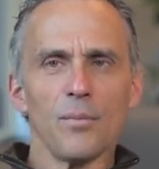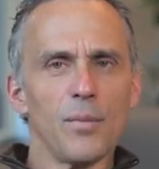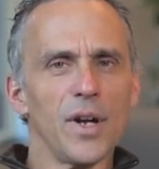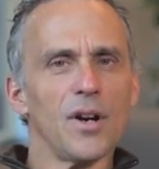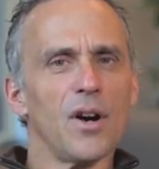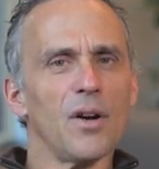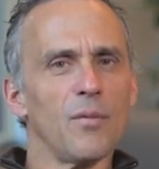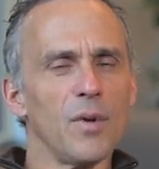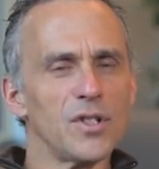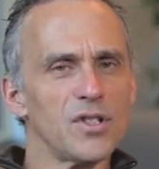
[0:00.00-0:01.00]
But
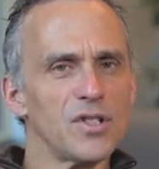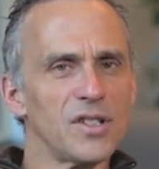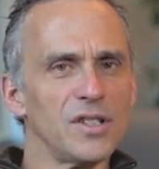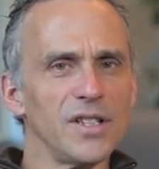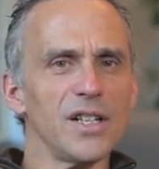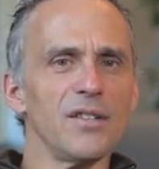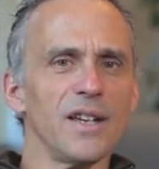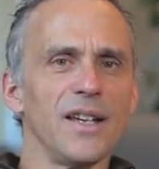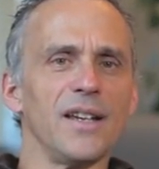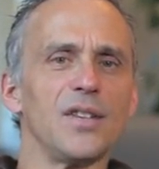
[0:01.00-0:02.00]
what's clear
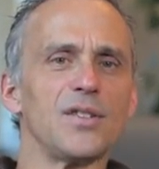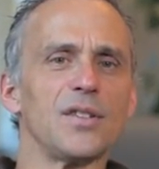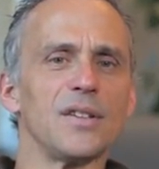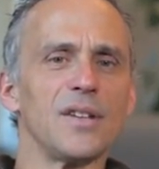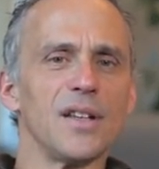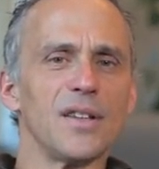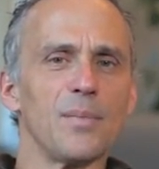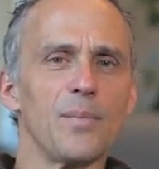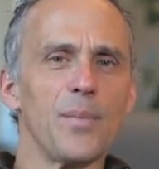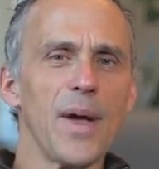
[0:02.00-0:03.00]
is that
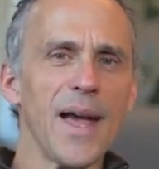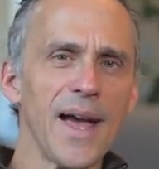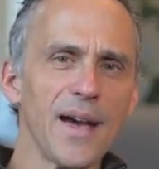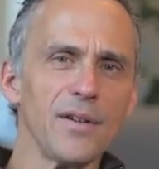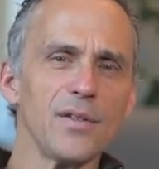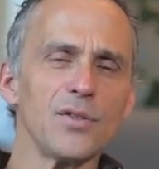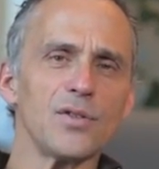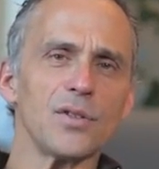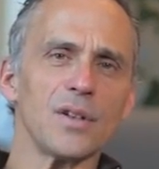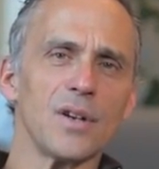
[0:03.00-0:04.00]
the
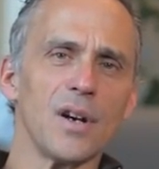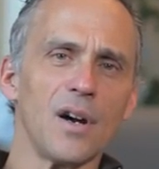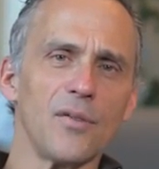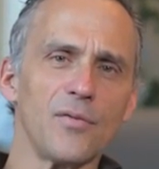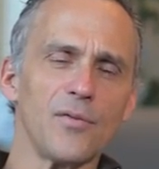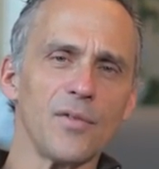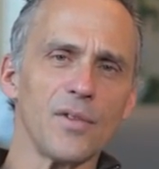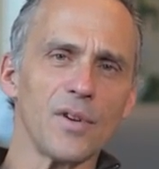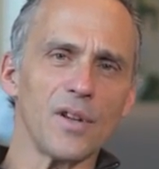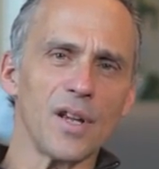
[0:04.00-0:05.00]
patterns of
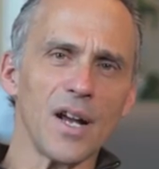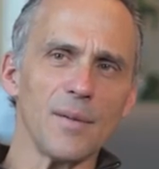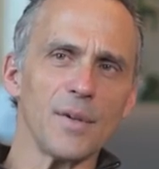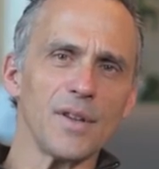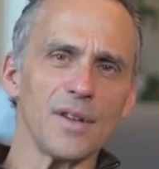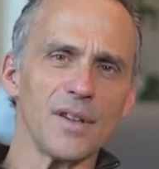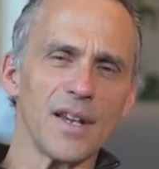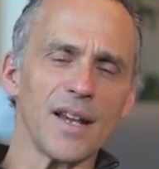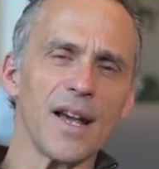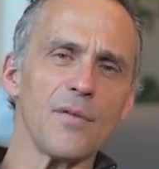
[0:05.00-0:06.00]
climate
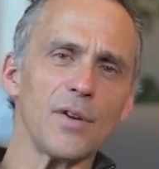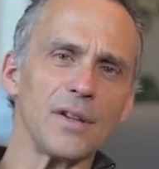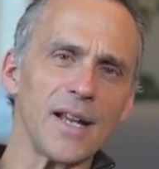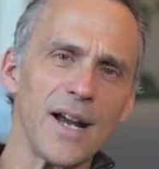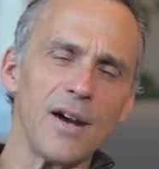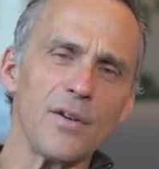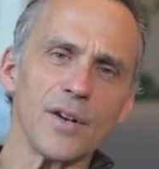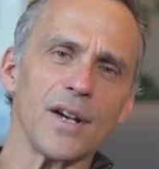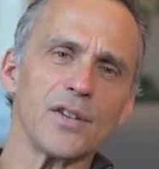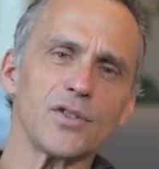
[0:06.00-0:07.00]
that have
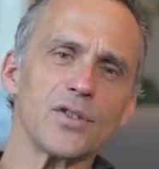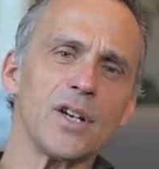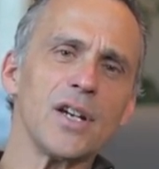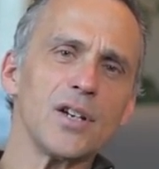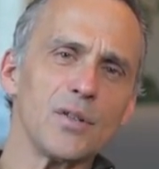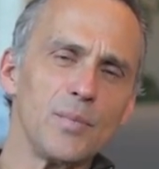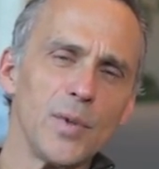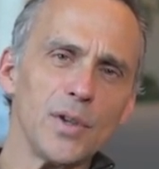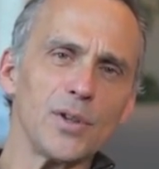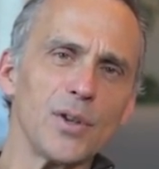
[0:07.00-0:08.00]
allowed us to
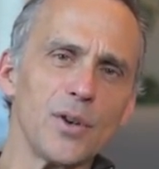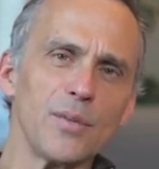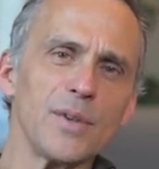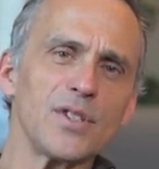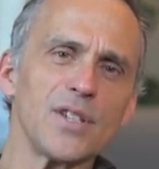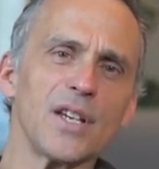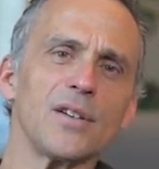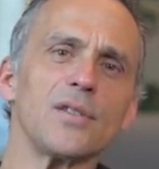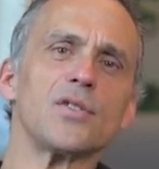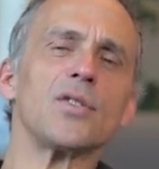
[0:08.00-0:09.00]
build urban
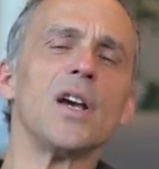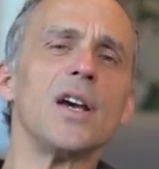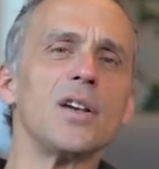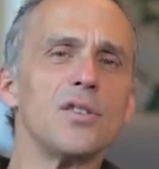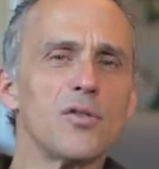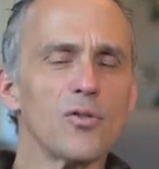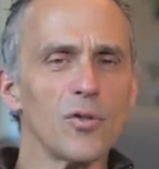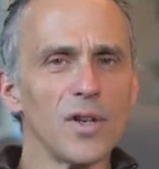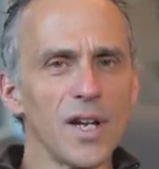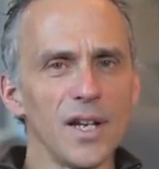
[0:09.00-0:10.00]
centers, to
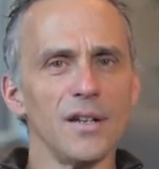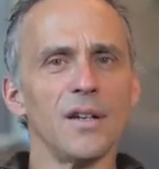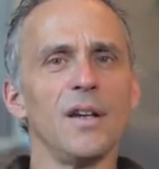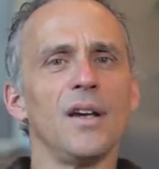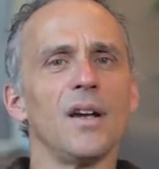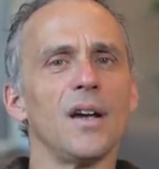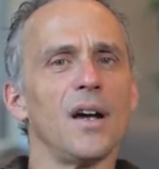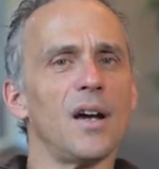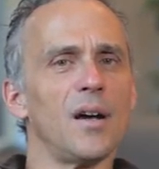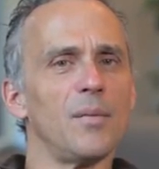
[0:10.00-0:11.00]
create
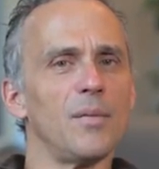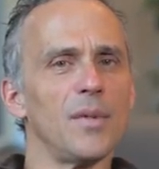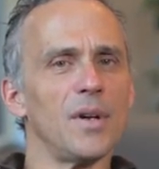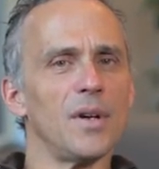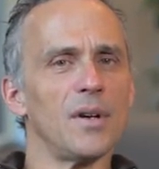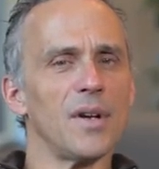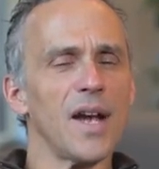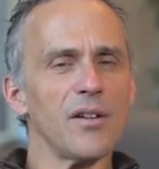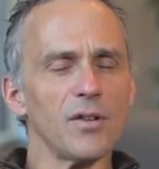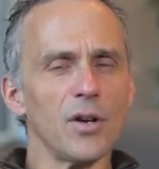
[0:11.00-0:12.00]

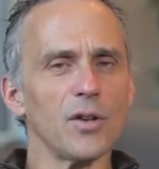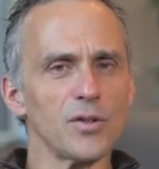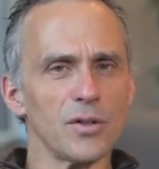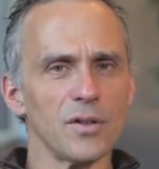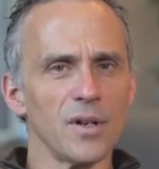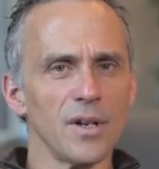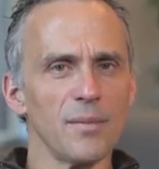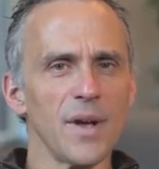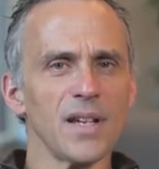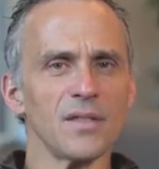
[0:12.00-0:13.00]
agriculture on a
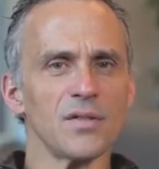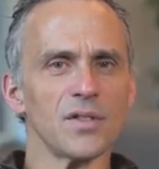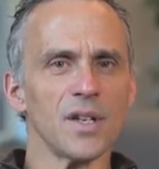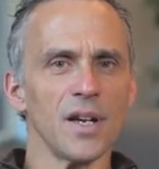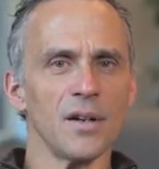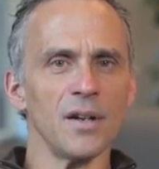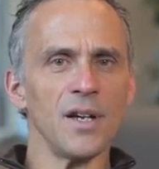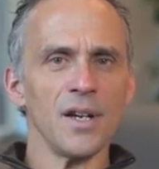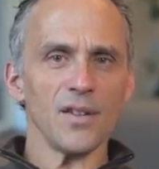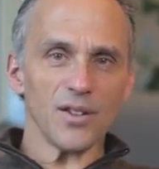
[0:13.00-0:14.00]
massive scale,
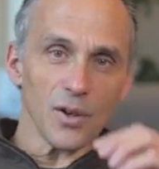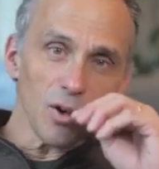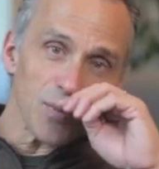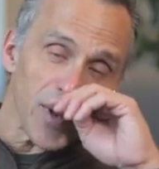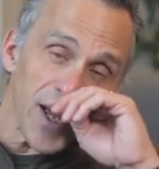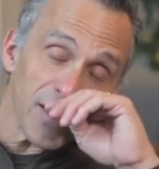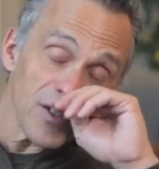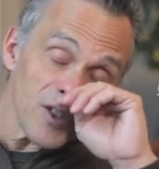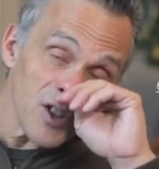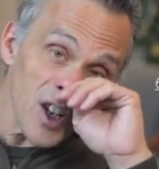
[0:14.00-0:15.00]
that those
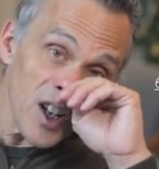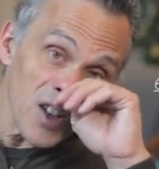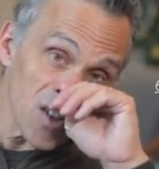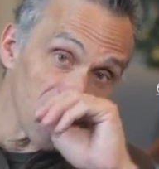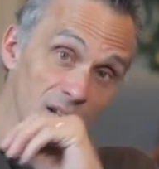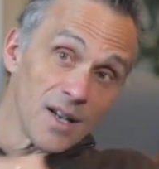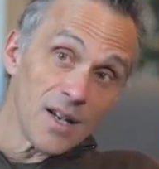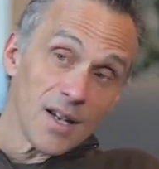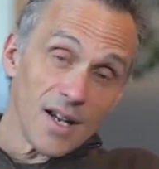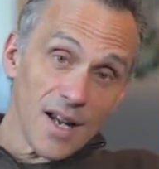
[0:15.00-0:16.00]
patterns are changing,
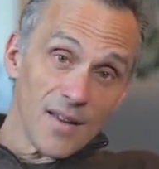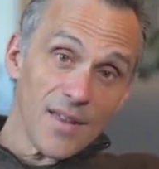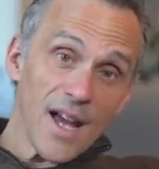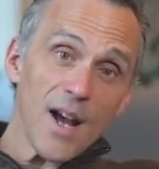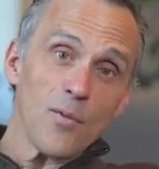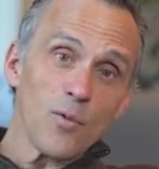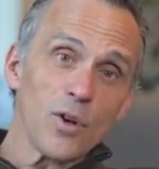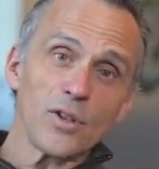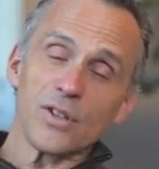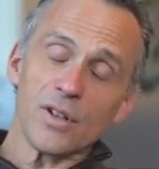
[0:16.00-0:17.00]
and that
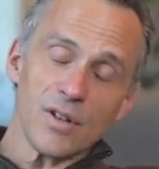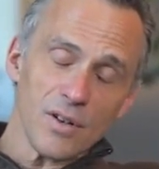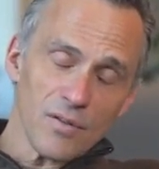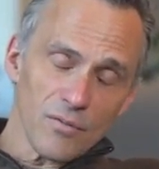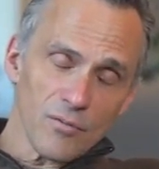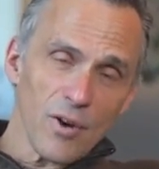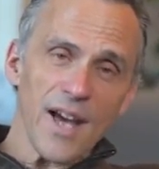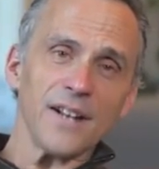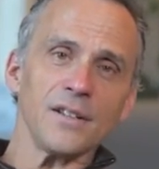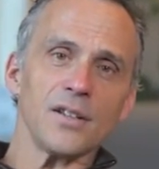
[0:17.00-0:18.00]
will
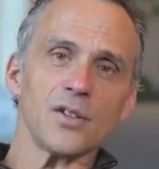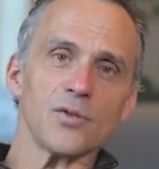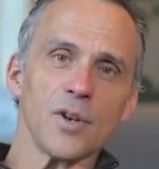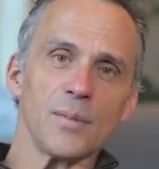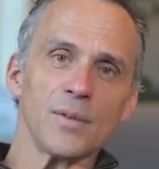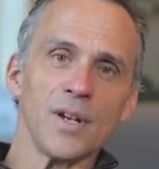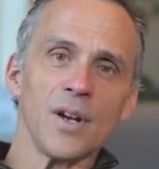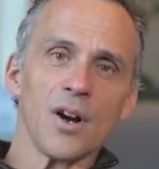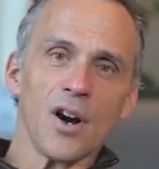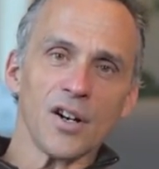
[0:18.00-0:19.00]
radically disrupt
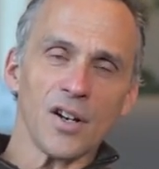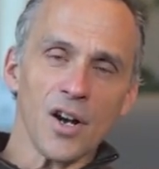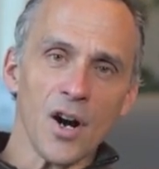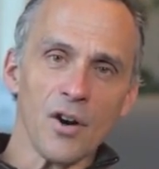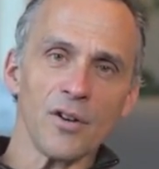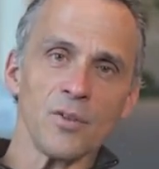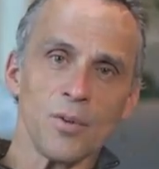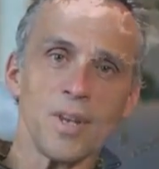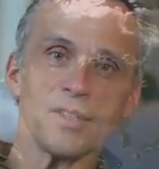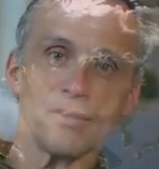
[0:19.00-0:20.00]
our current
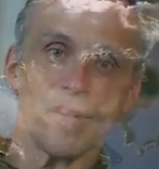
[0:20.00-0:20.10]
ways of